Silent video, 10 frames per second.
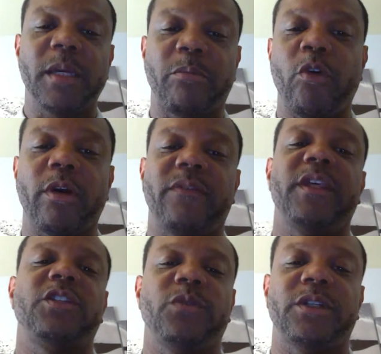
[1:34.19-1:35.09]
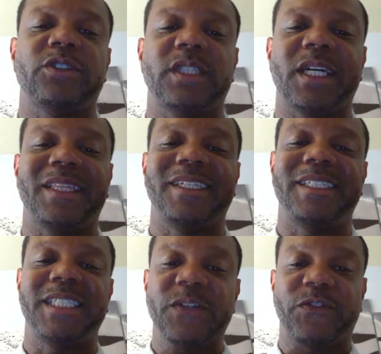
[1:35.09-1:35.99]
important that you understand the
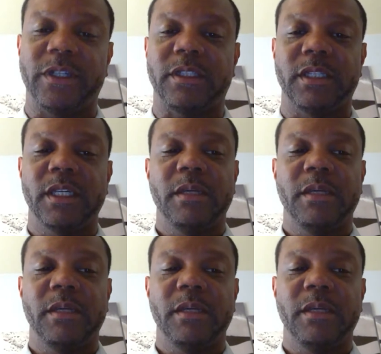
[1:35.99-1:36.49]
difference